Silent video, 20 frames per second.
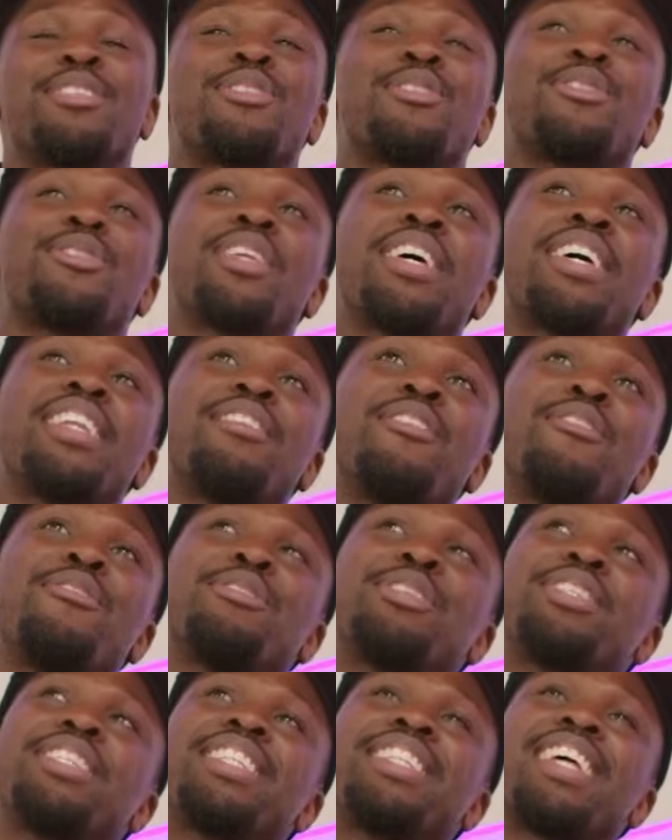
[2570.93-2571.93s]
So then,
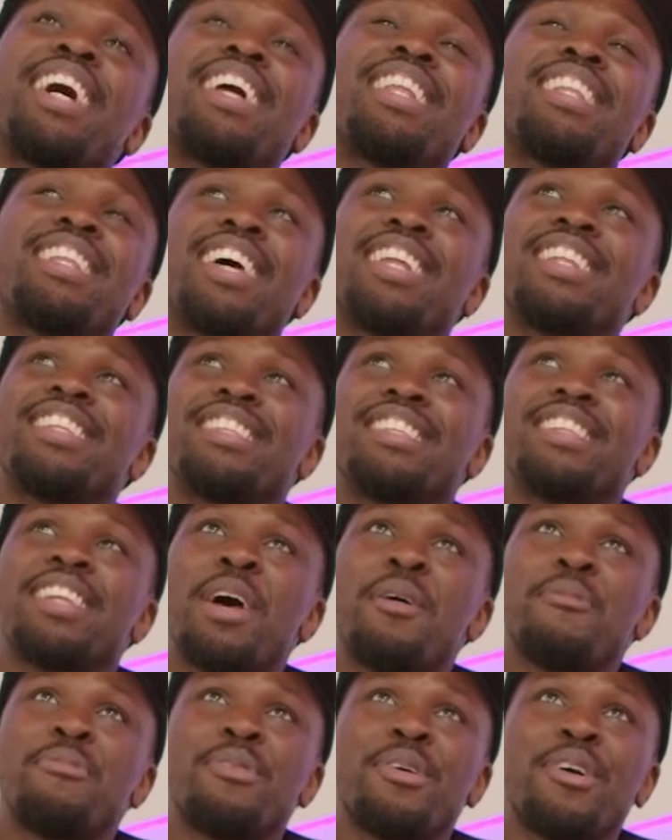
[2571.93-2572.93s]
obviously, that didn't
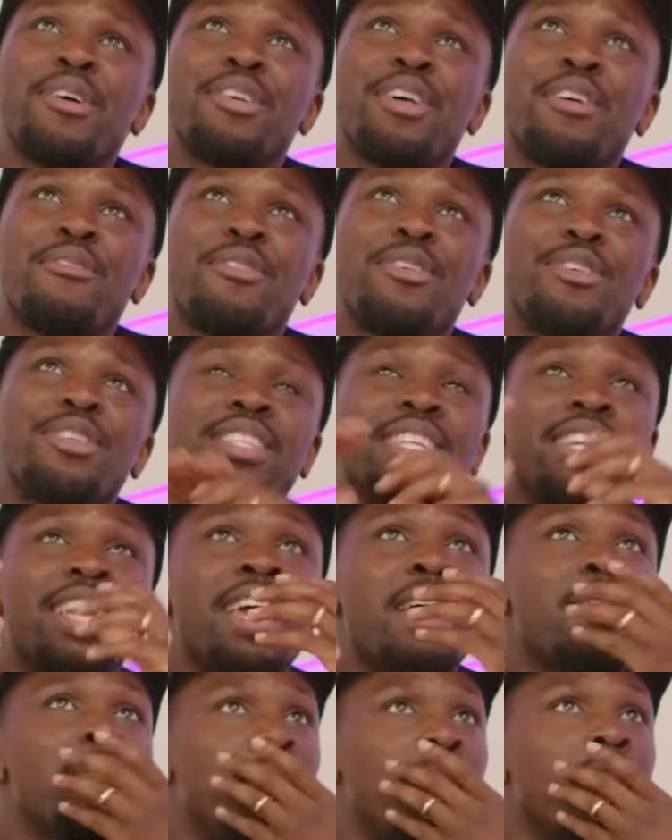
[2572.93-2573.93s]
happen because I've gone to
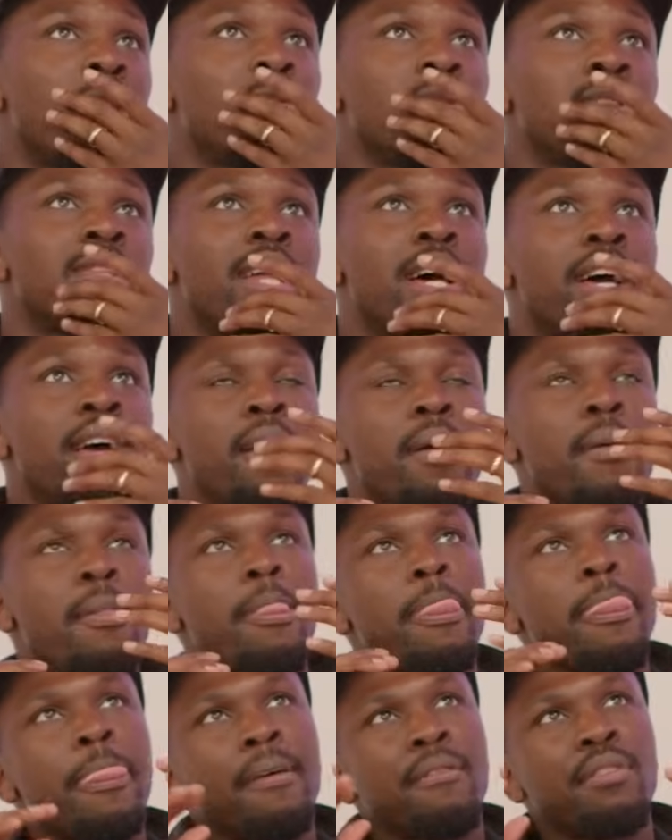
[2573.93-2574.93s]
get it, but it was like I
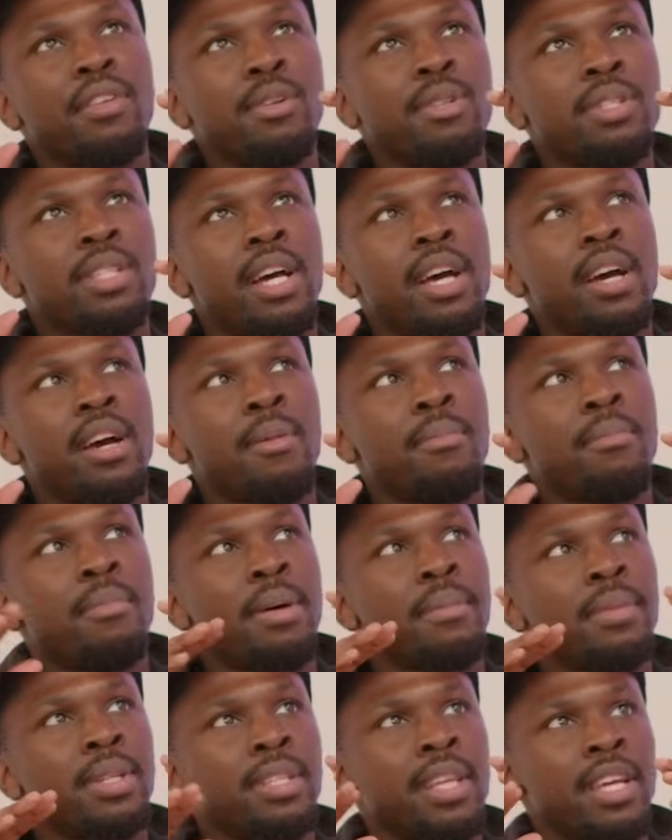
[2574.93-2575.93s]
think it was like her
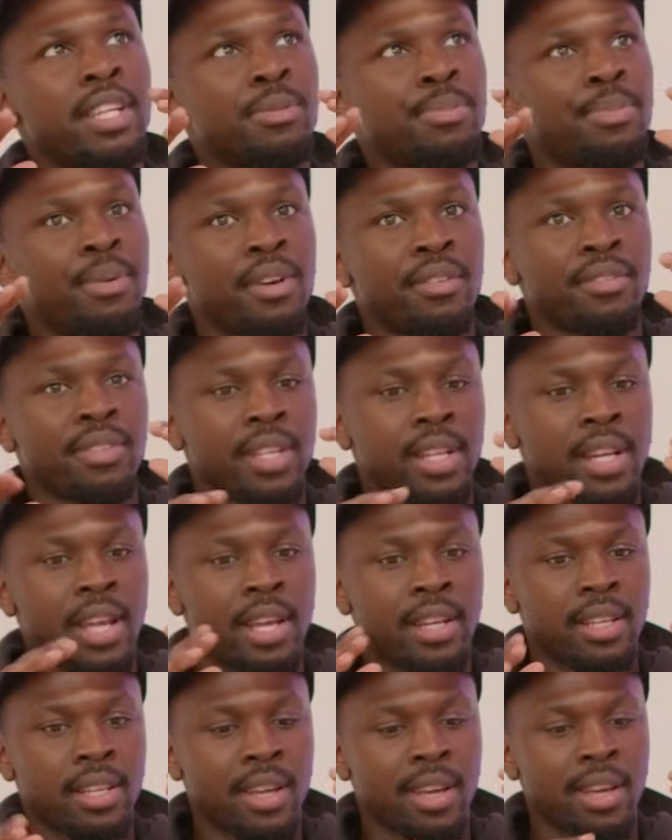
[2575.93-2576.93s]
mum and dad's birthday.
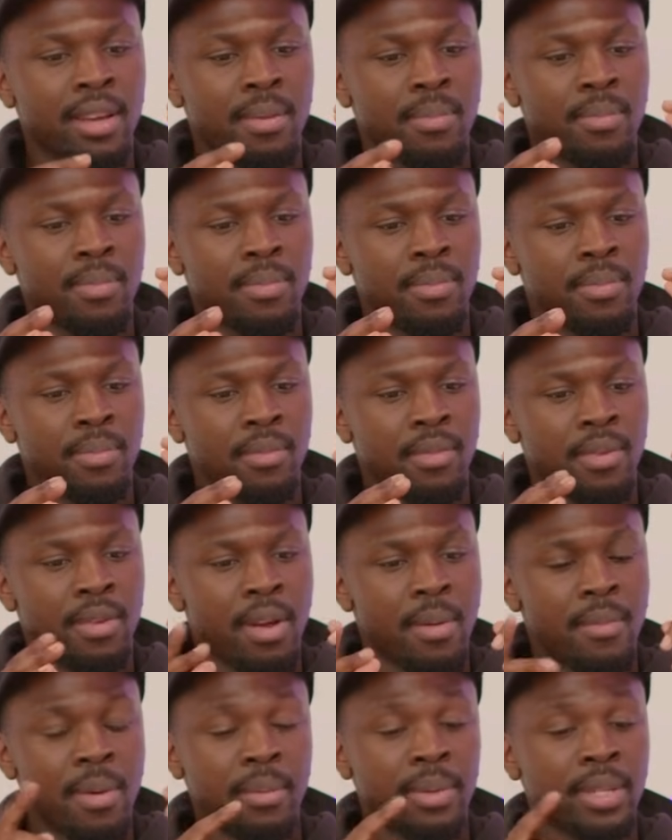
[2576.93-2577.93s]
Like her
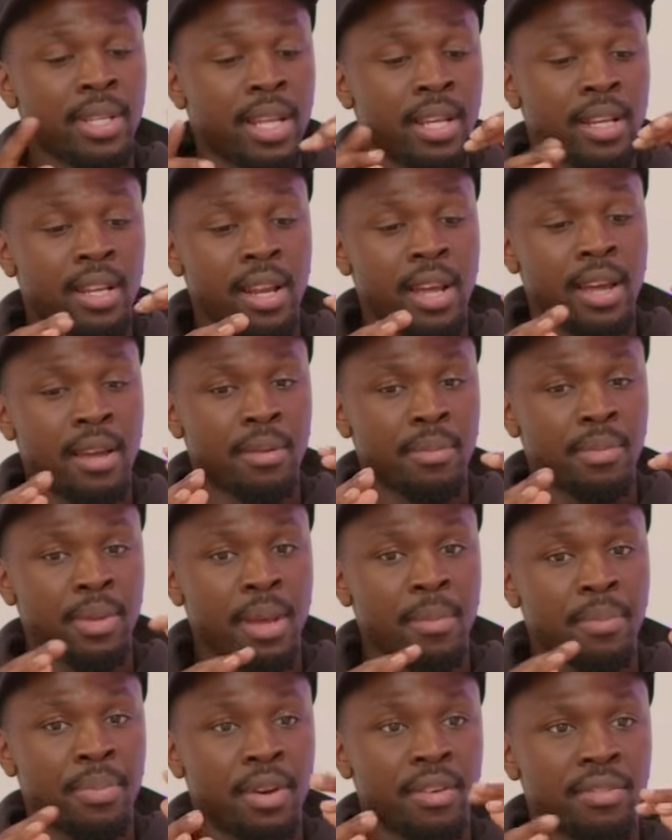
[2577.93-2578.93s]
mum and dad
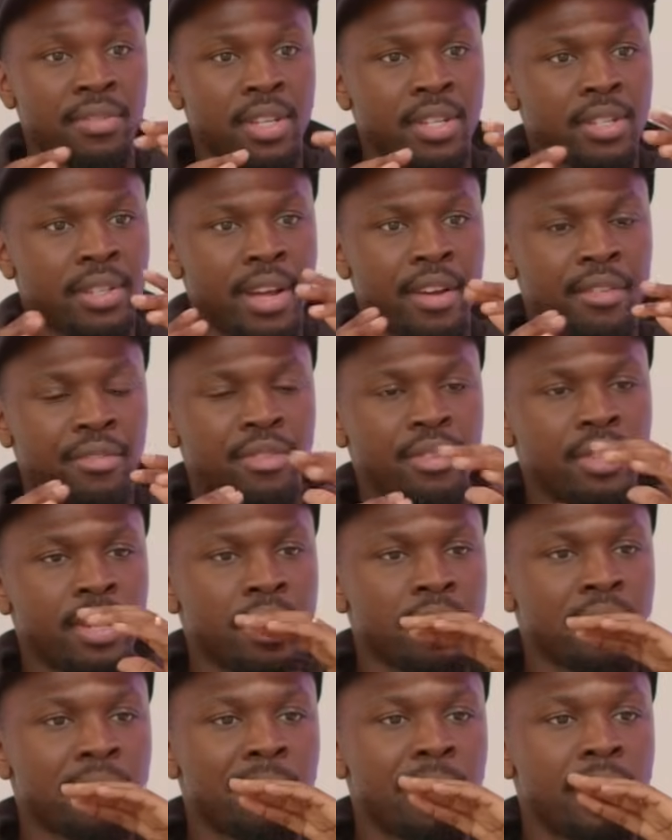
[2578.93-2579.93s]
their birthdays like a few
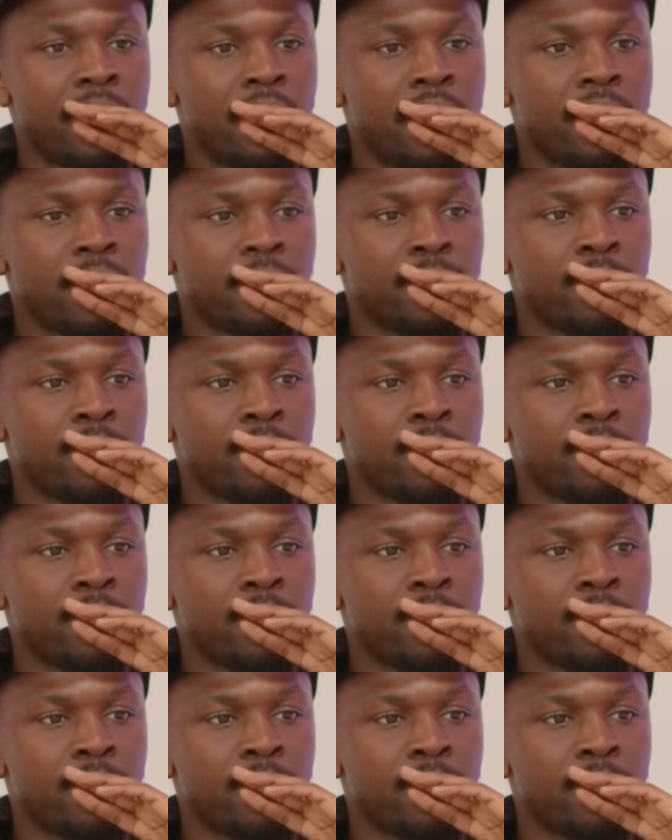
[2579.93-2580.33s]
days apart.